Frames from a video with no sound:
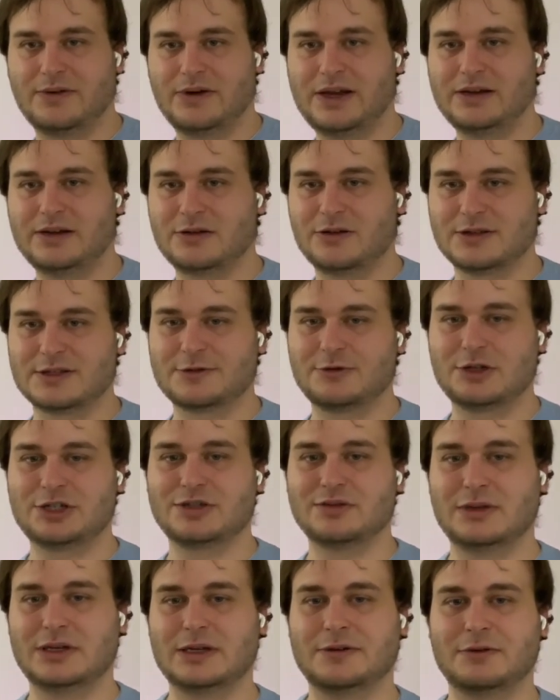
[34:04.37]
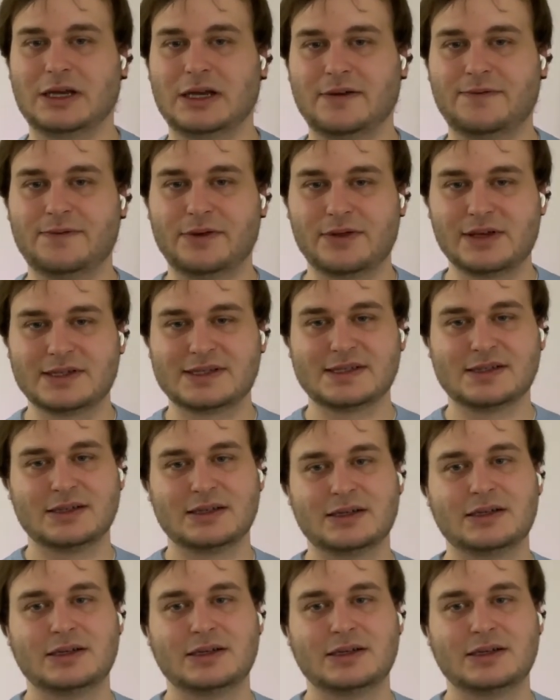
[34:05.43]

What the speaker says: final construction that we have for this,